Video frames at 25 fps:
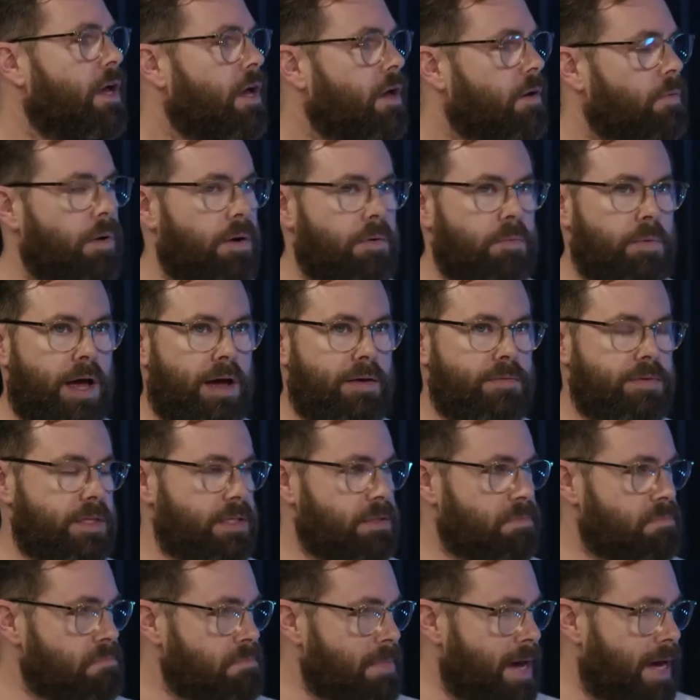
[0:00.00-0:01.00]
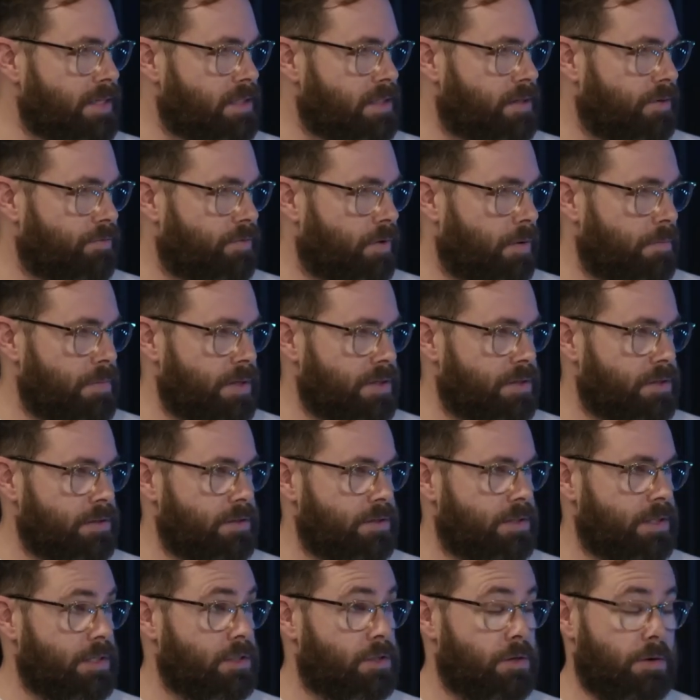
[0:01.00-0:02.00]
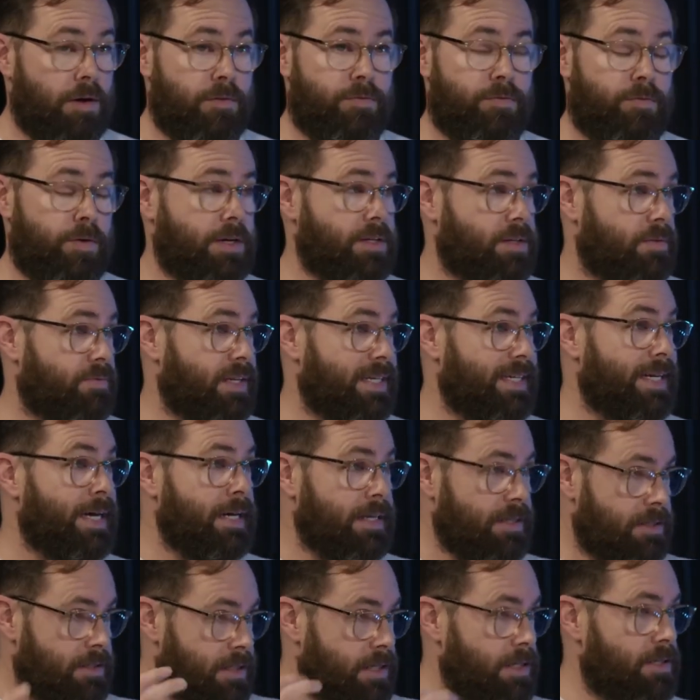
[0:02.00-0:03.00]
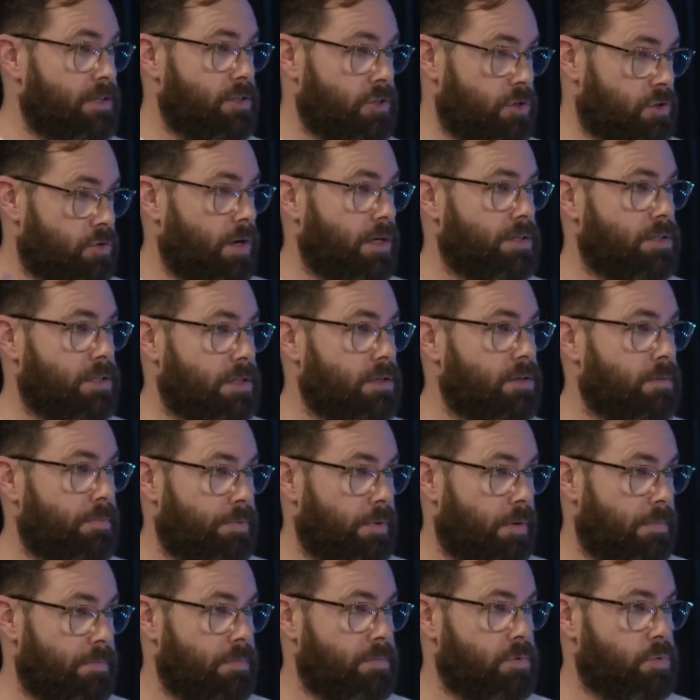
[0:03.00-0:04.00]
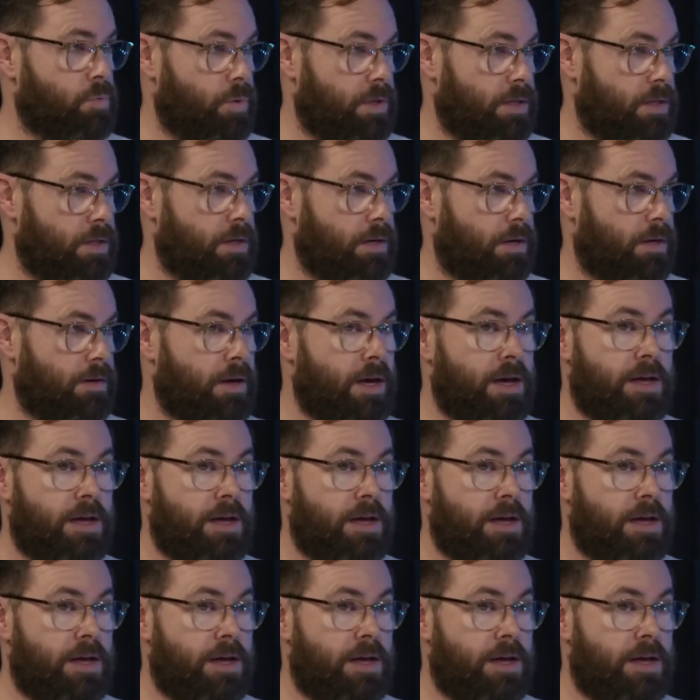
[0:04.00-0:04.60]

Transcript: We're, we're having these massive commissions into effectively deconstructing the problems within.